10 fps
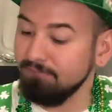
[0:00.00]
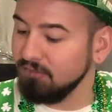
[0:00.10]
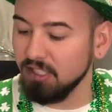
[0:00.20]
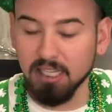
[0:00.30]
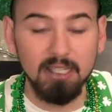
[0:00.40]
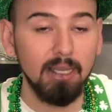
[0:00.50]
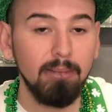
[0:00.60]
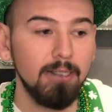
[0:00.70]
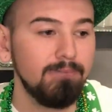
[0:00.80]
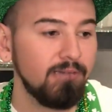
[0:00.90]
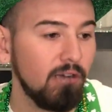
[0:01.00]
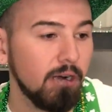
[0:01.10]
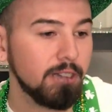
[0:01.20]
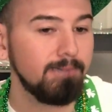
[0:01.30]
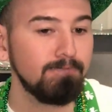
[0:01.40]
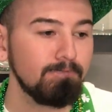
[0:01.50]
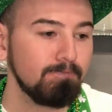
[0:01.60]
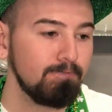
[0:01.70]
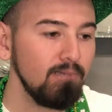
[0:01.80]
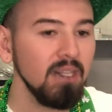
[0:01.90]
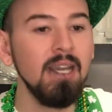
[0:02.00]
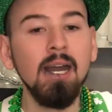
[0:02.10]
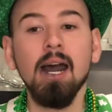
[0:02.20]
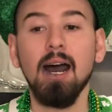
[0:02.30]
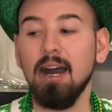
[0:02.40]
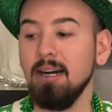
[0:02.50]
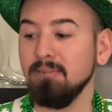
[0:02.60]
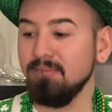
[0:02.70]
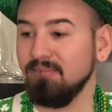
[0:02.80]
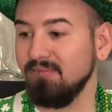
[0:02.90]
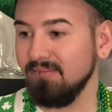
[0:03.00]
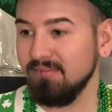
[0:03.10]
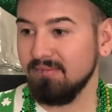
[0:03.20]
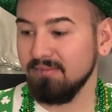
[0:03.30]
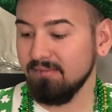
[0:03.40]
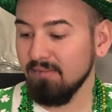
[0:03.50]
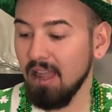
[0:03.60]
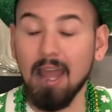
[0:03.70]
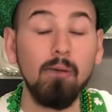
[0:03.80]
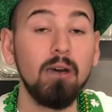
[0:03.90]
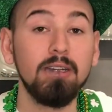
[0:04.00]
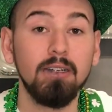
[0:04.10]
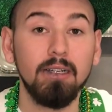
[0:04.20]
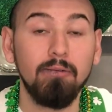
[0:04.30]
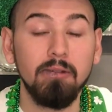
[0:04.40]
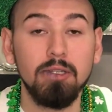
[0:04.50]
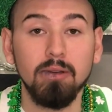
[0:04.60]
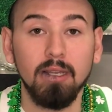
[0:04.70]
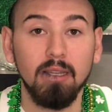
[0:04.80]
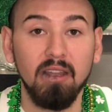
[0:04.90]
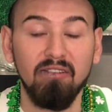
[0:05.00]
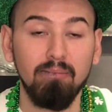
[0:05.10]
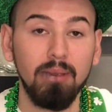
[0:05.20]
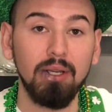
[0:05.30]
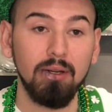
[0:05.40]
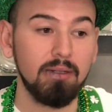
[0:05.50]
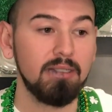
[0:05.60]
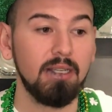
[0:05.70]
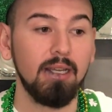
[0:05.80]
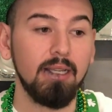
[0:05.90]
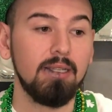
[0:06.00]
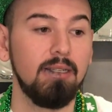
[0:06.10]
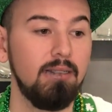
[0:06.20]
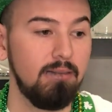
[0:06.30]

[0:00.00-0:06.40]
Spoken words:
Just tastes like beer, of course. I wonder if we drink enough beer tonight